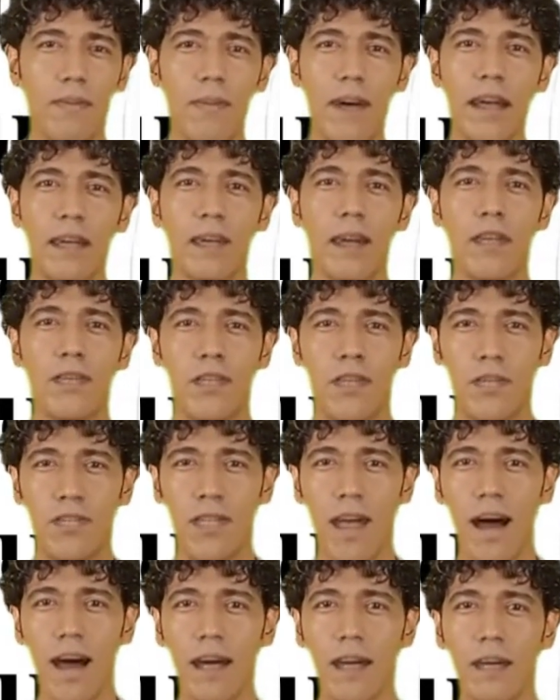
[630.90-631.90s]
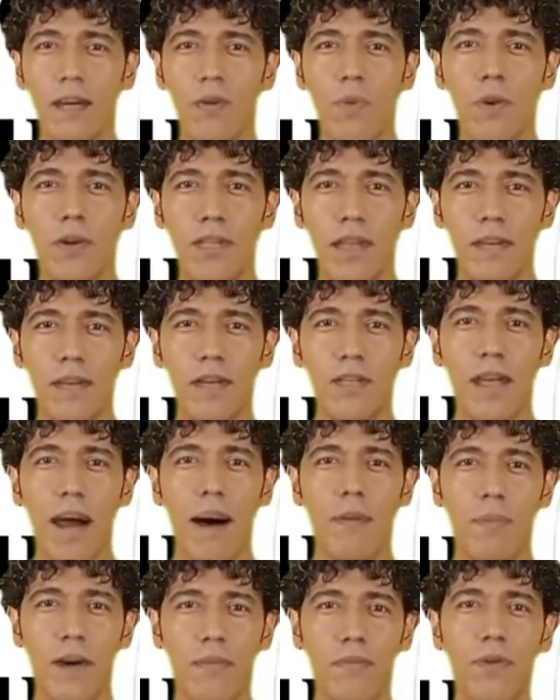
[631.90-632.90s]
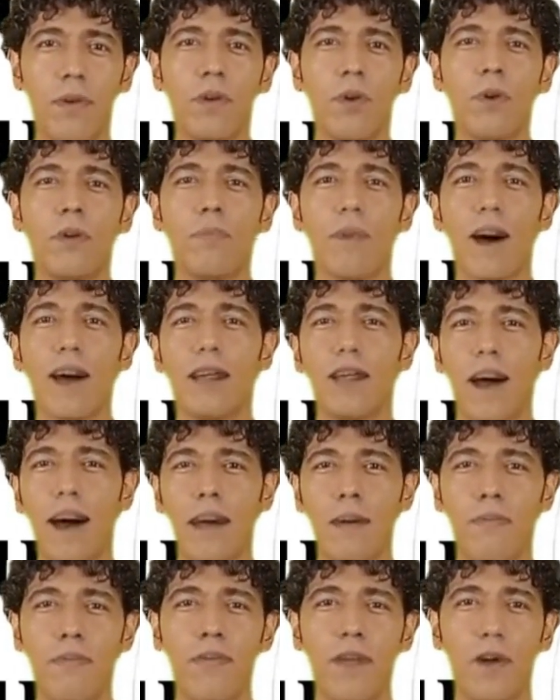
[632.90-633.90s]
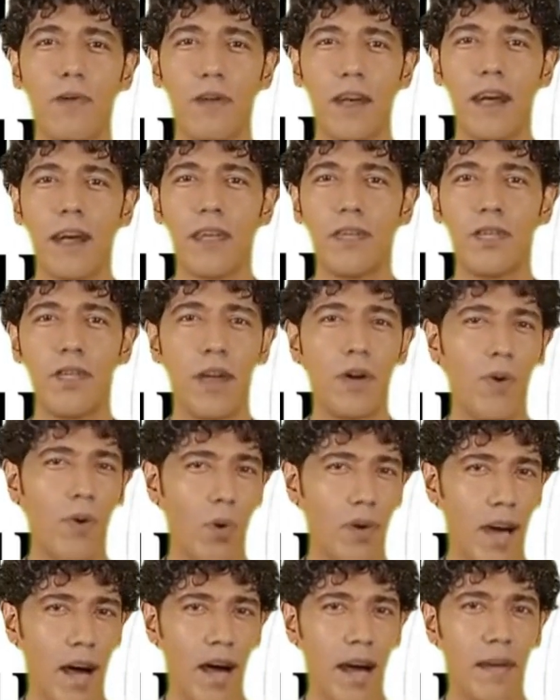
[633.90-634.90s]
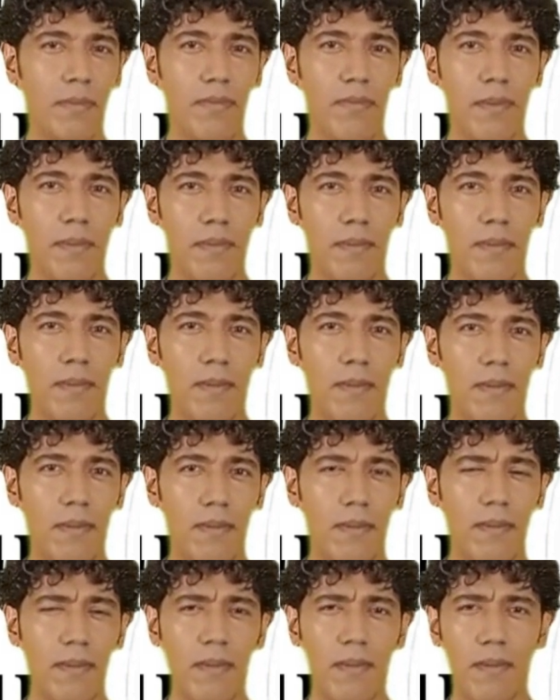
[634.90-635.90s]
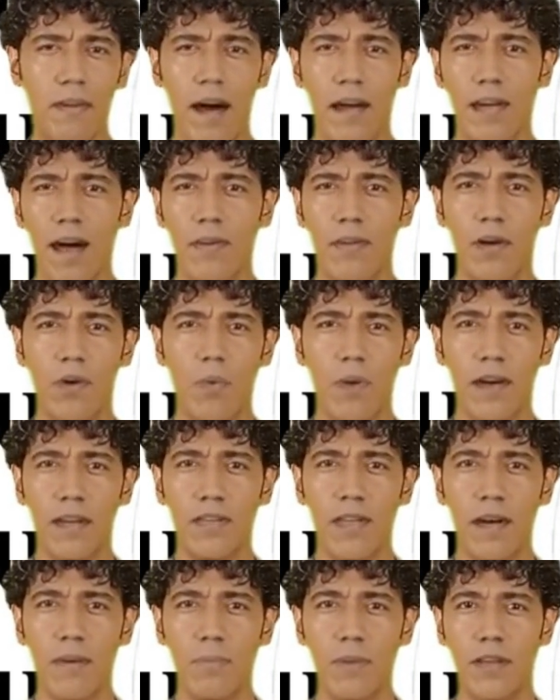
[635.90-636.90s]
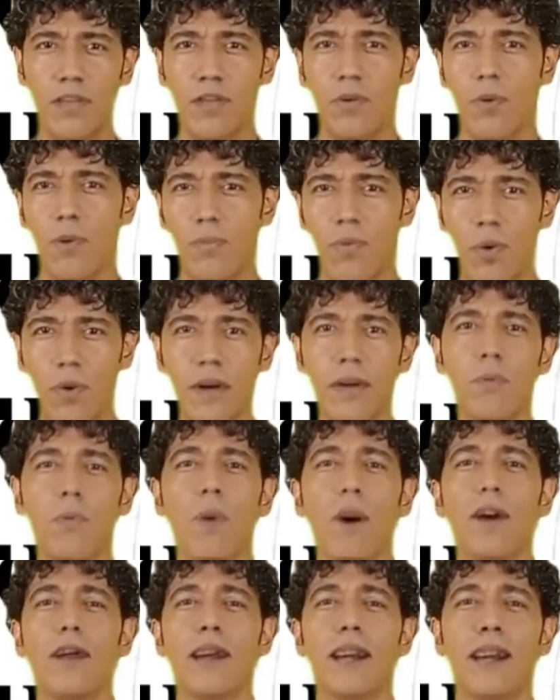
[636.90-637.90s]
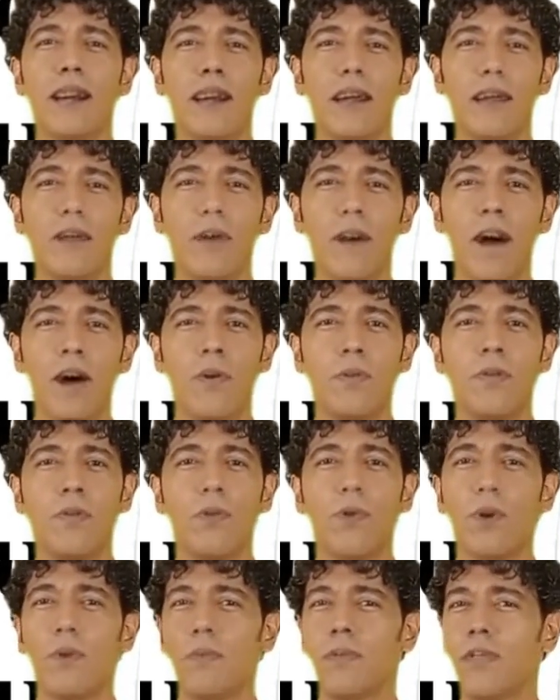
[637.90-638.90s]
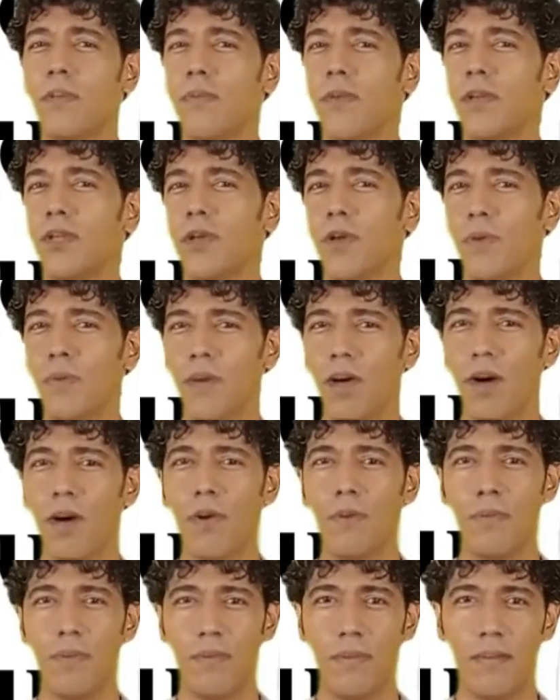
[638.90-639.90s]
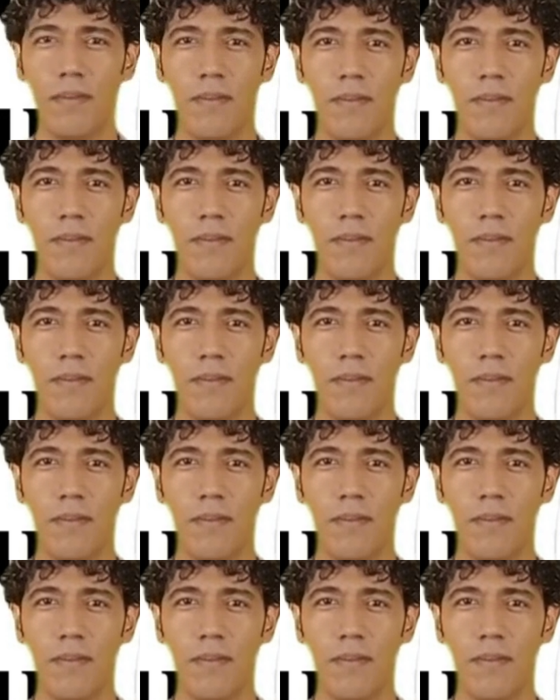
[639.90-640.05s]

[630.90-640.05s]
Needless to say, quitting this habit for good might add a few years to your life. Another quick tip is to avoid working in enclosed rooms for too long.